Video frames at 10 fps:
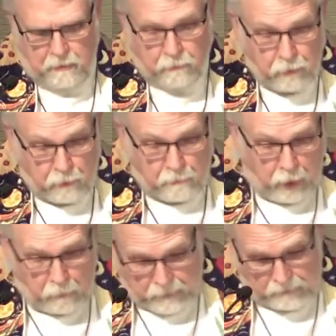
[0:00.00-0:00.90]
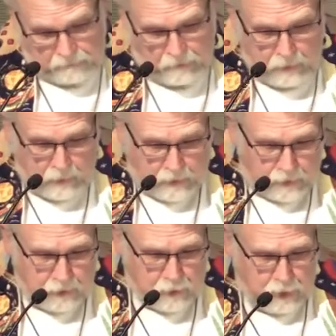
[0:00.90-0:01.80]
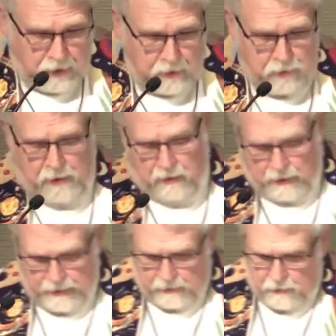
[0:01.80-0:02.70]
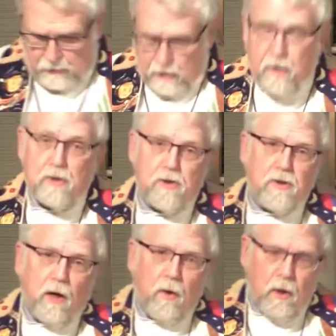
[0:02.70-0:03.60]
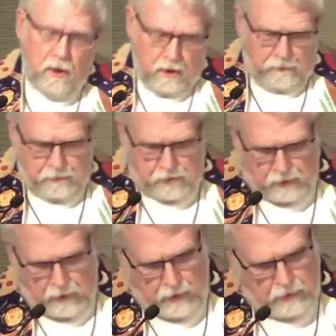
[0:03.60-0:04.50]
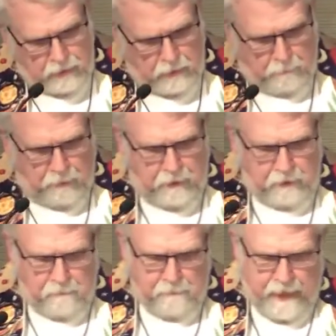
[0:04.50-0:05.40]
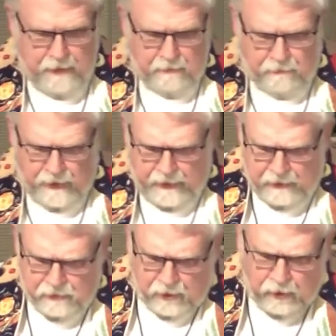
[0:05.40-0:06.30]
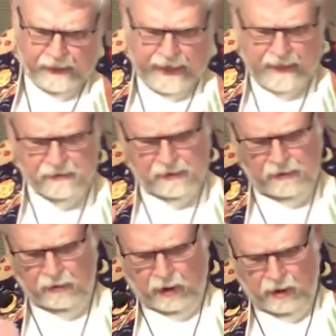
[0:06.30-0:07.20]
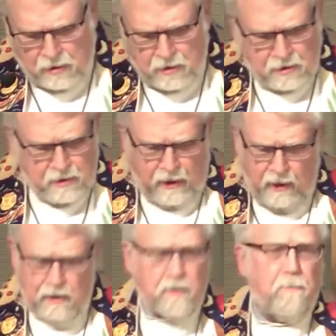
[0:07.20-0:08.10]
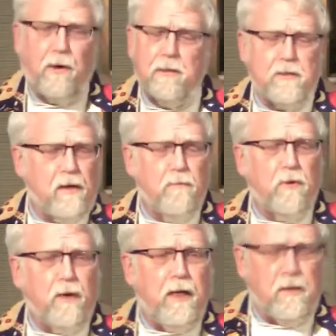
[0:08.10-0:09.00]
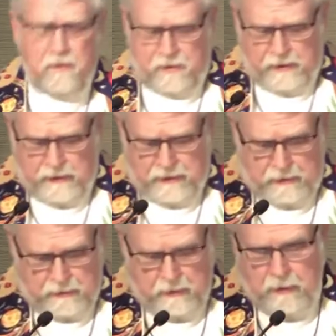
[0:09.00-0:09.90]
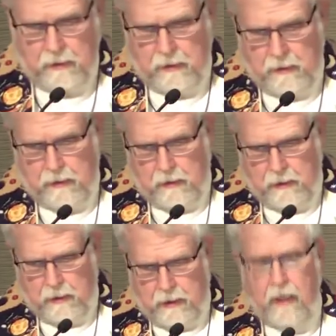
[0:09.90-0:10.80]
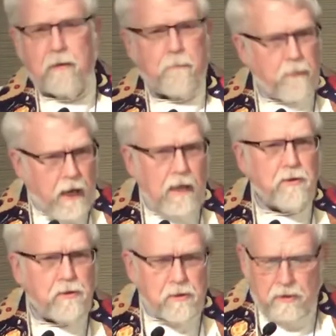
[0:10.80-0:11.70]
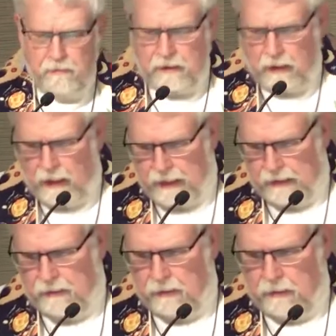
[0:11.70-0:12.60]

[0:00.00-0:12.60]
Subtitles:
"For a moment in the changing light, the sower of stars appeared magnified, as though casting larger stars upon some greater sea. He had the posture of a god."